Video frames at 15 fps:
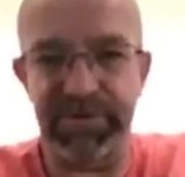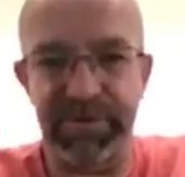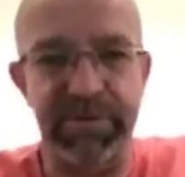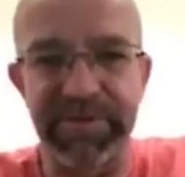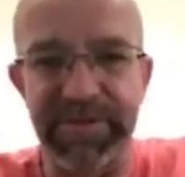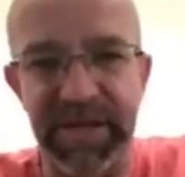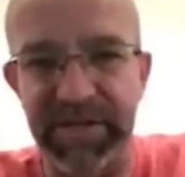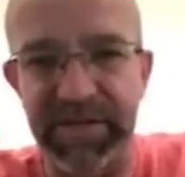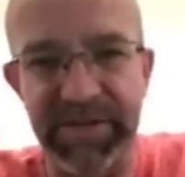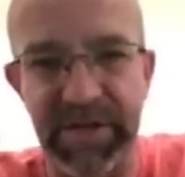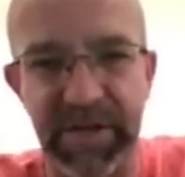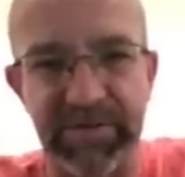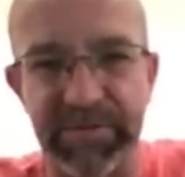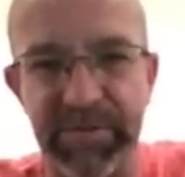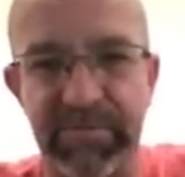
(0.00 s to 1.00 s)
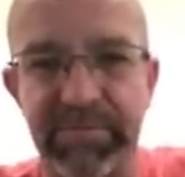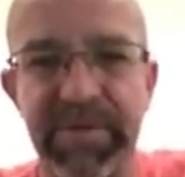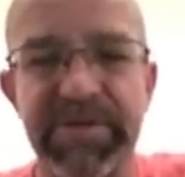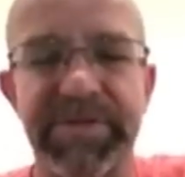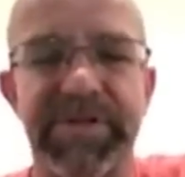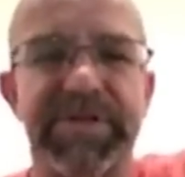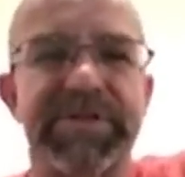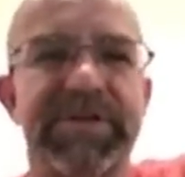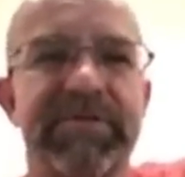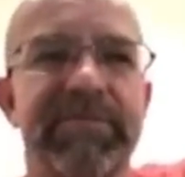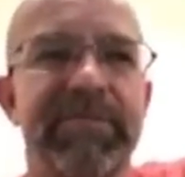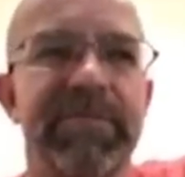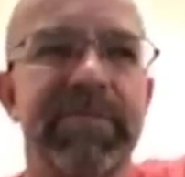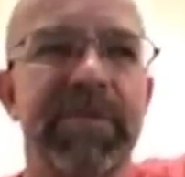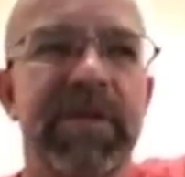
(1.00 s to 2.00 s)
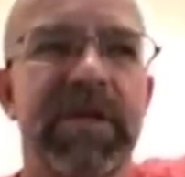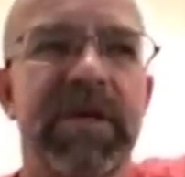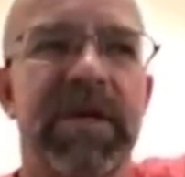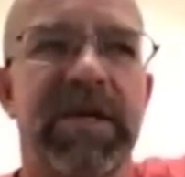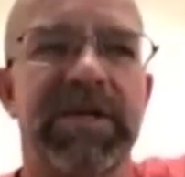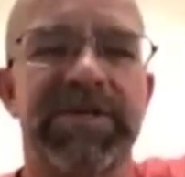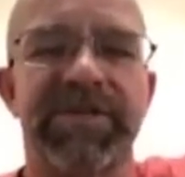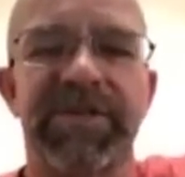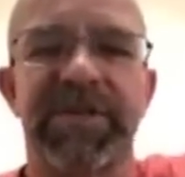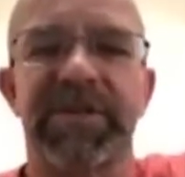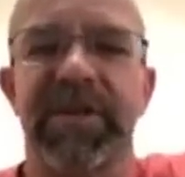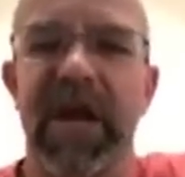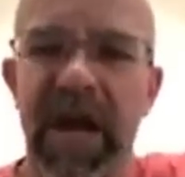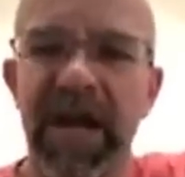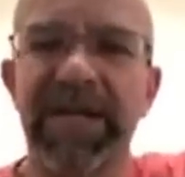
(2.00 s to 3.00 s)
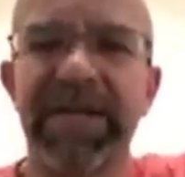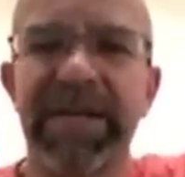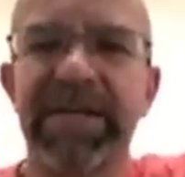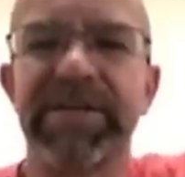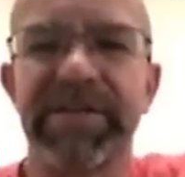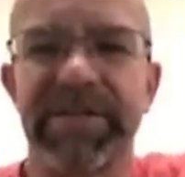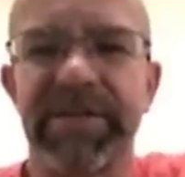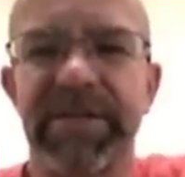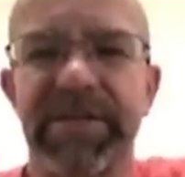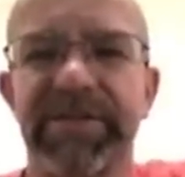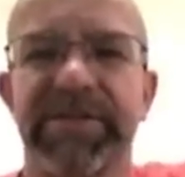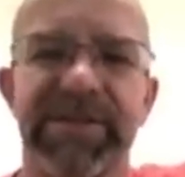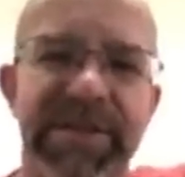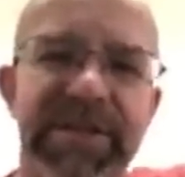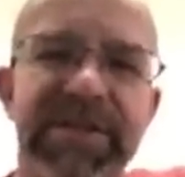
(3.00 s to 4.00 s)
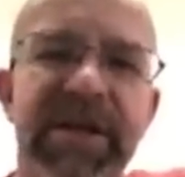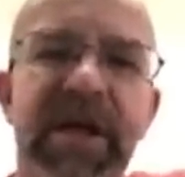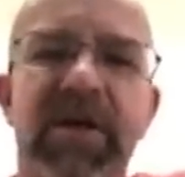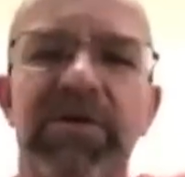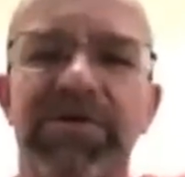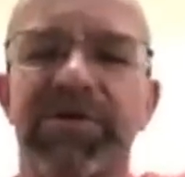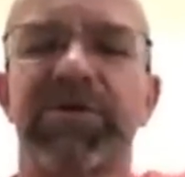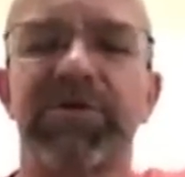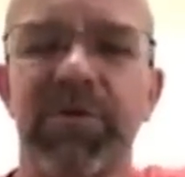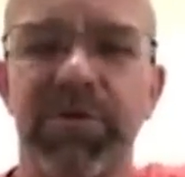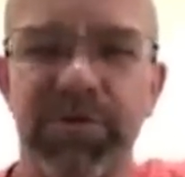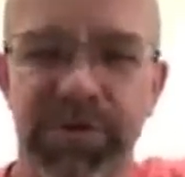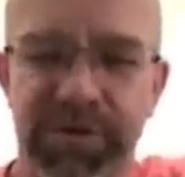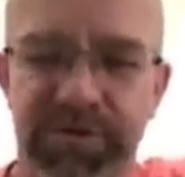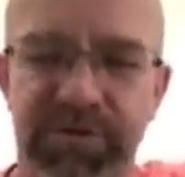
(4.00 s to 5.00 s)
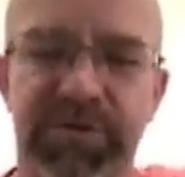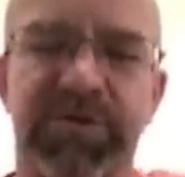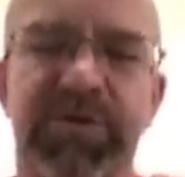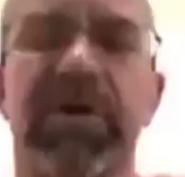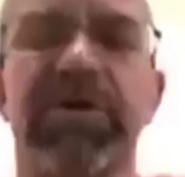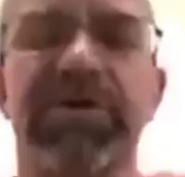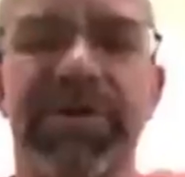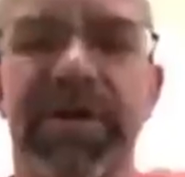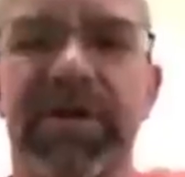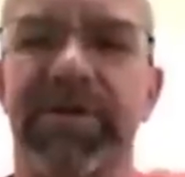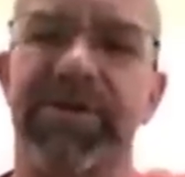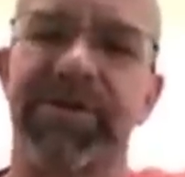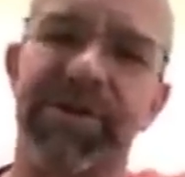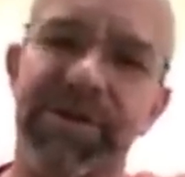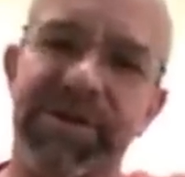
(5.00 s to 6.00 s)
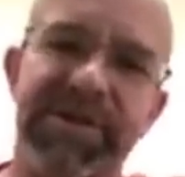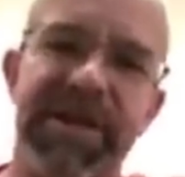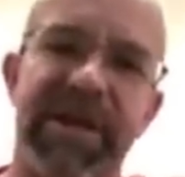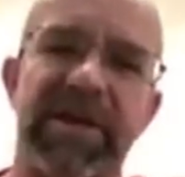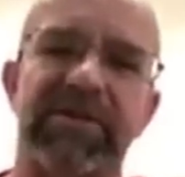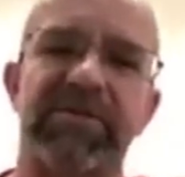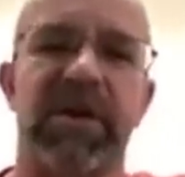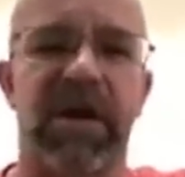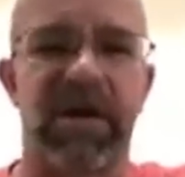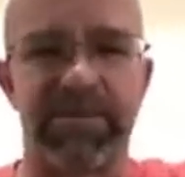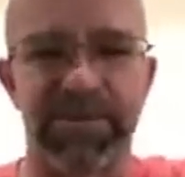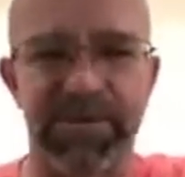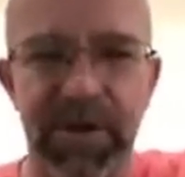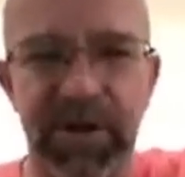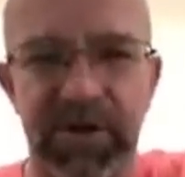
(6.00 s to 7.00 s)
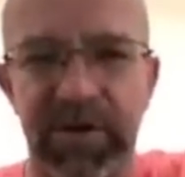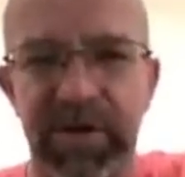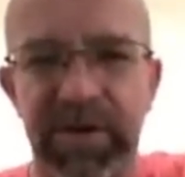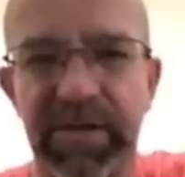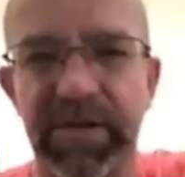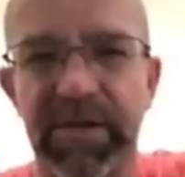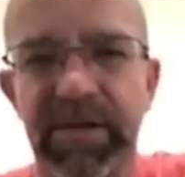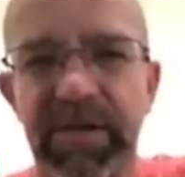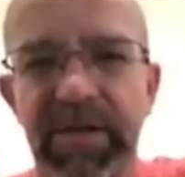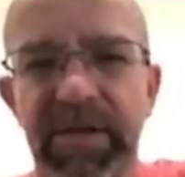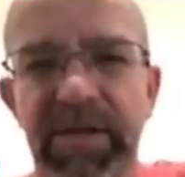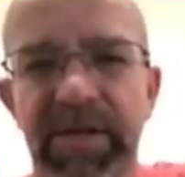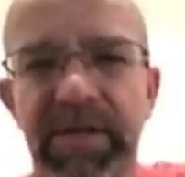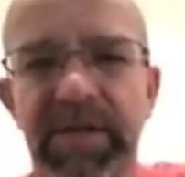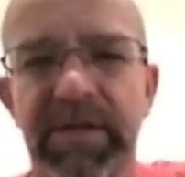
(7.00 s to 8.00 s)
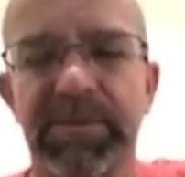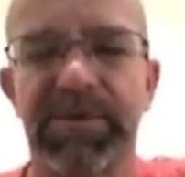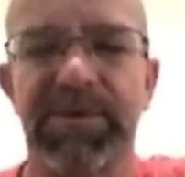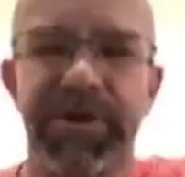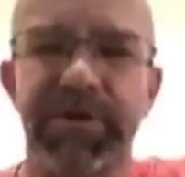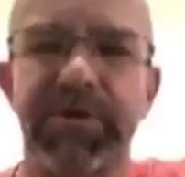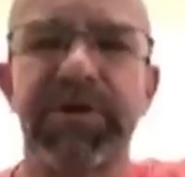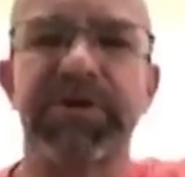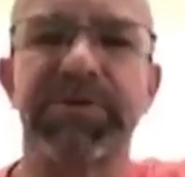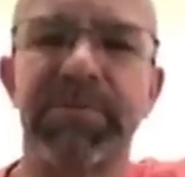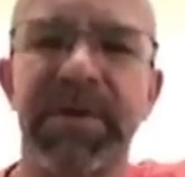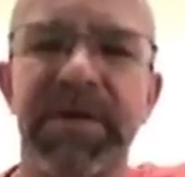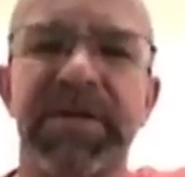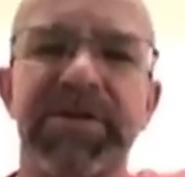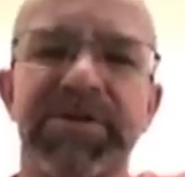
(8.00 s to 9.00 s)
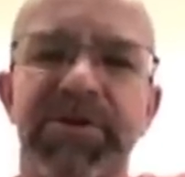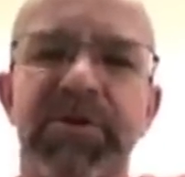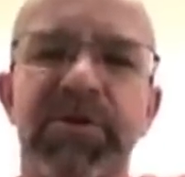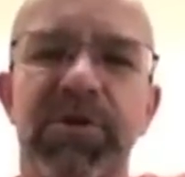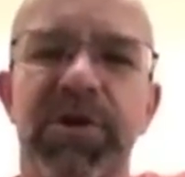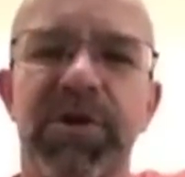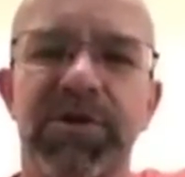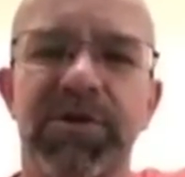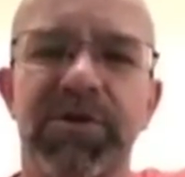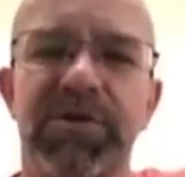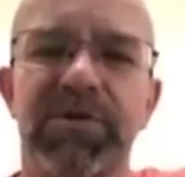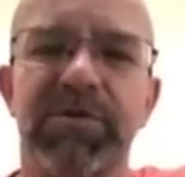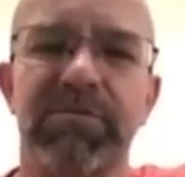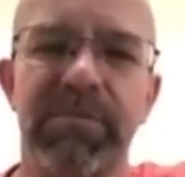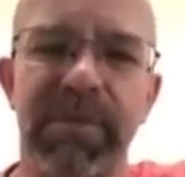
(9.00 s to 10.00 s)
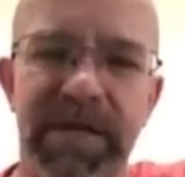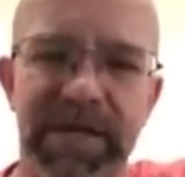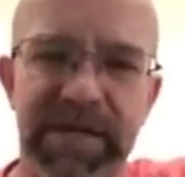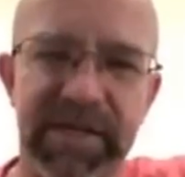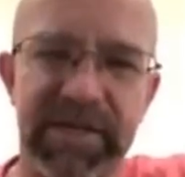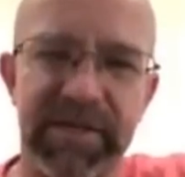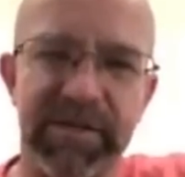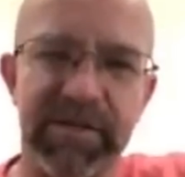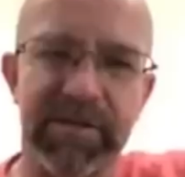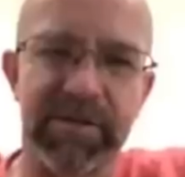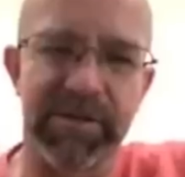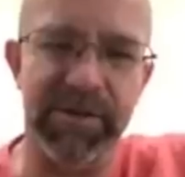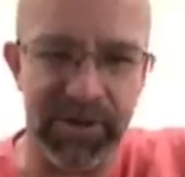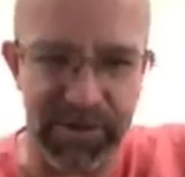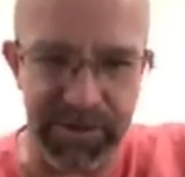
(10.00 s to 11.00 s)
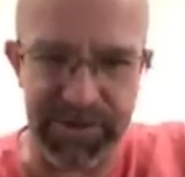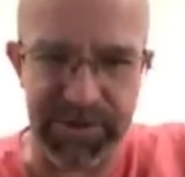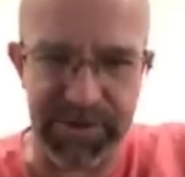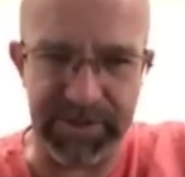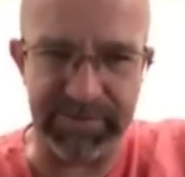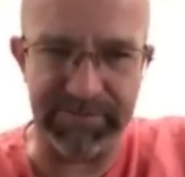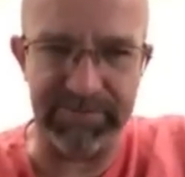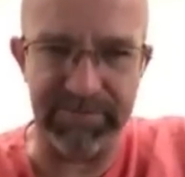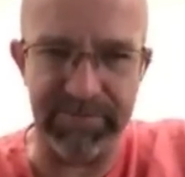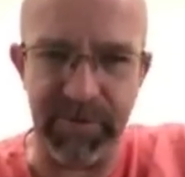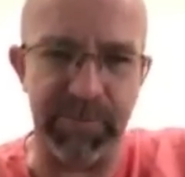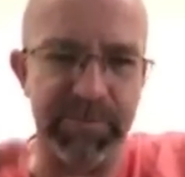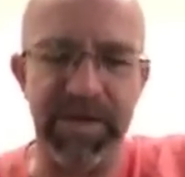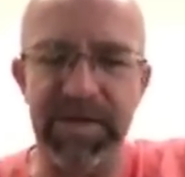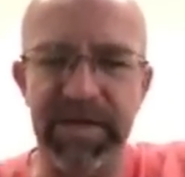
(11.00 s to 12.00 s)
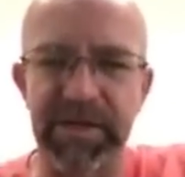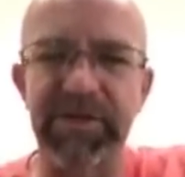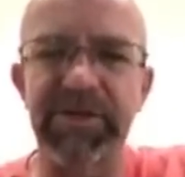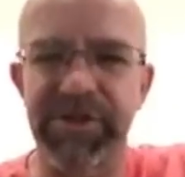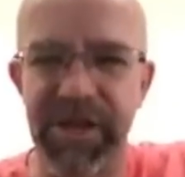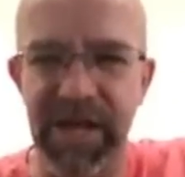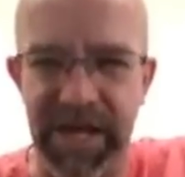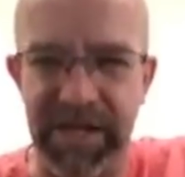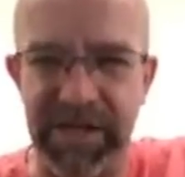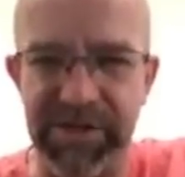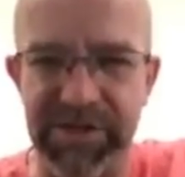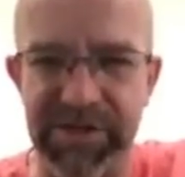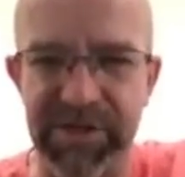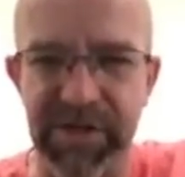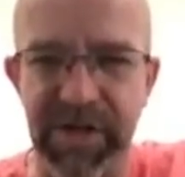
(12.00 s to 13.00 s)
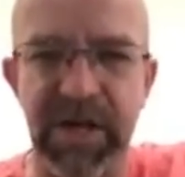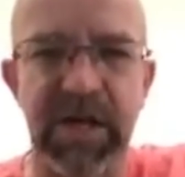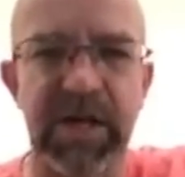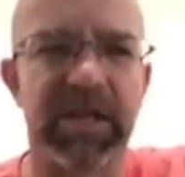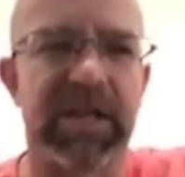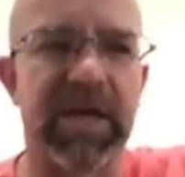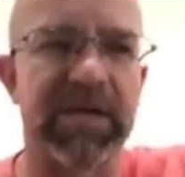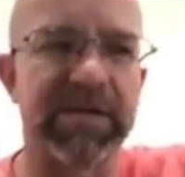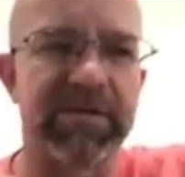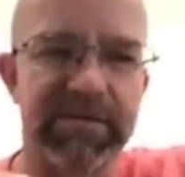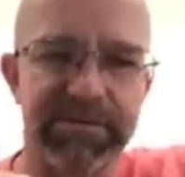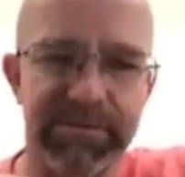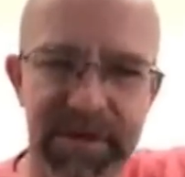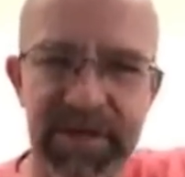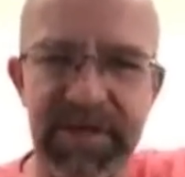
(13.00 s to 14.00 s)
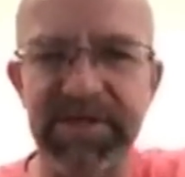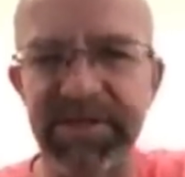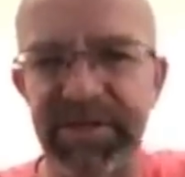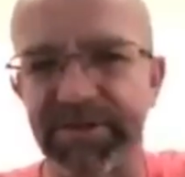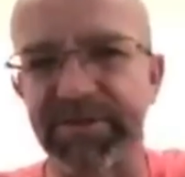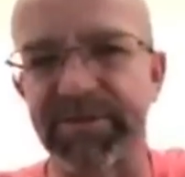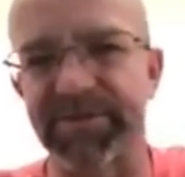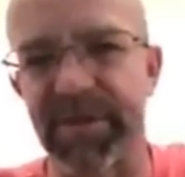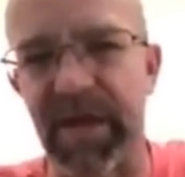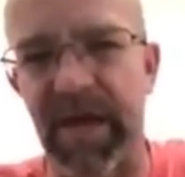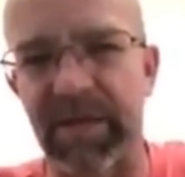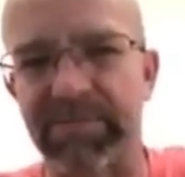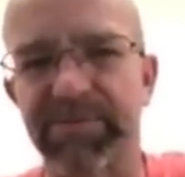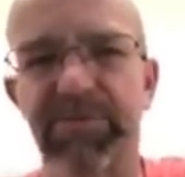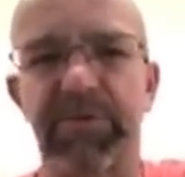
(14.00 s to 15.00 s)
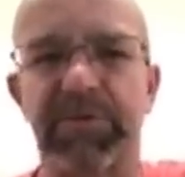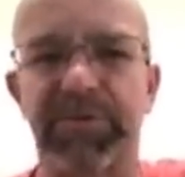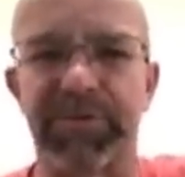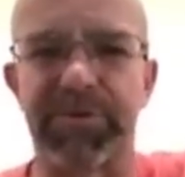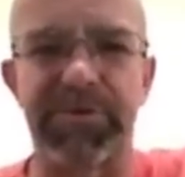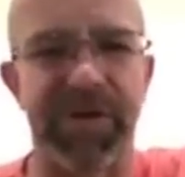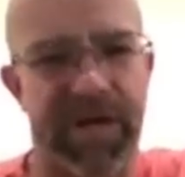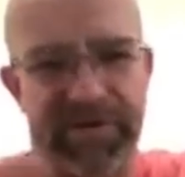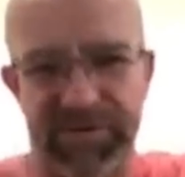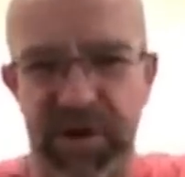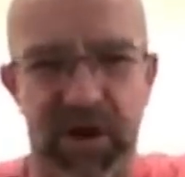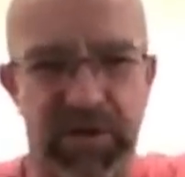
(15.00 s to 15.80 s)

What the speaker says: going to be taking care of business. And I said, I need to get $10 in quarters for a yard sale. And she said, I'm sorry, but the U.S. Mint is no longer making currency or making change, like pennies, nickels, dimes, quarters, half